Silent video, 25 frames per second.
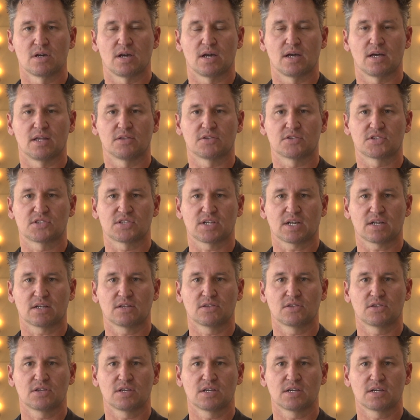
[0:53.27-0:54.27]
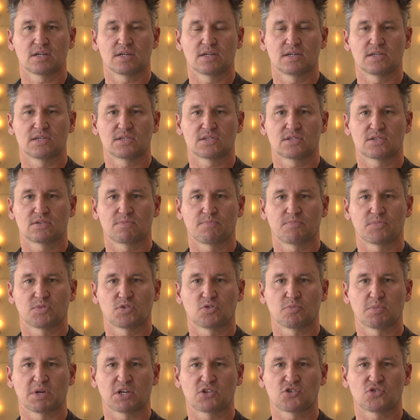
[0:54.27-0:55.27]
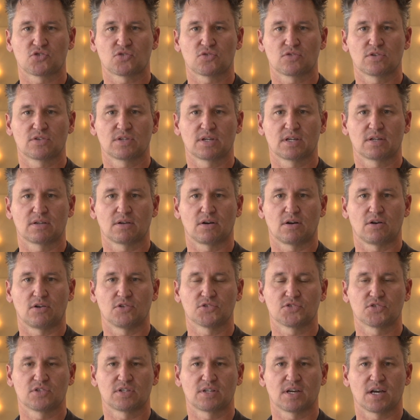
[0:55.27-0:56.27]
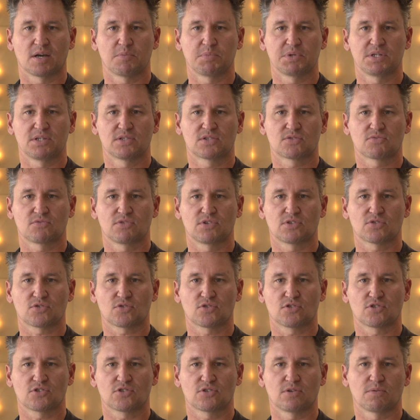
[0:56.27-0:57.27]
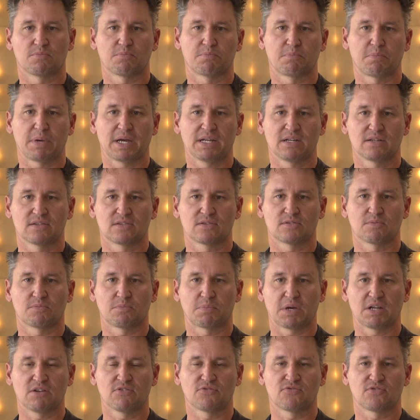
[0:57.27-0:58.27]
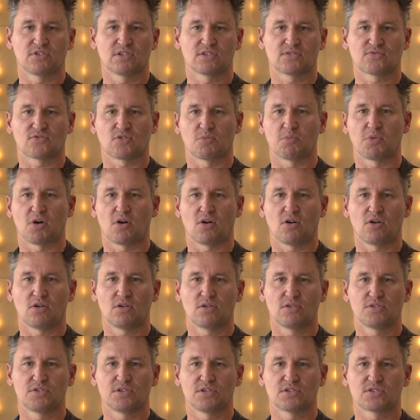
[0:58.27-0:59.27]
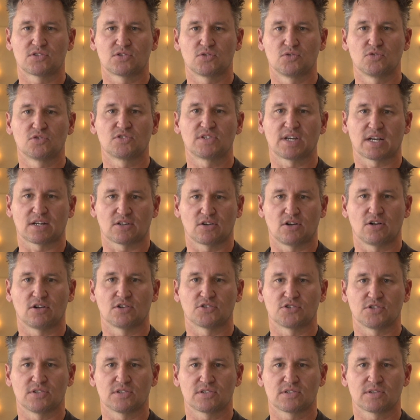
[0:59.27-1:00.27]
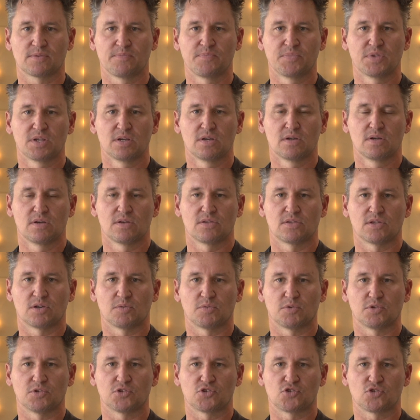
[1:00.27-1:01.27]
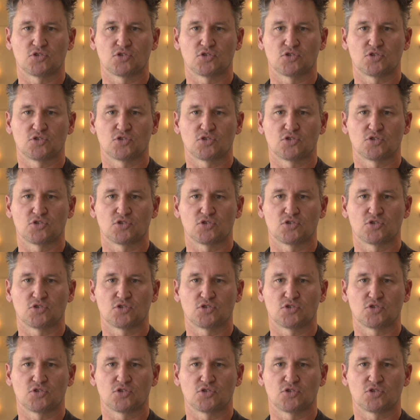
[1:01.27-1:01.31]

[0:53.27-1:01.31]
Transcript: And the second thing is to make sure that also diabetes research benefits from all these new technologies that will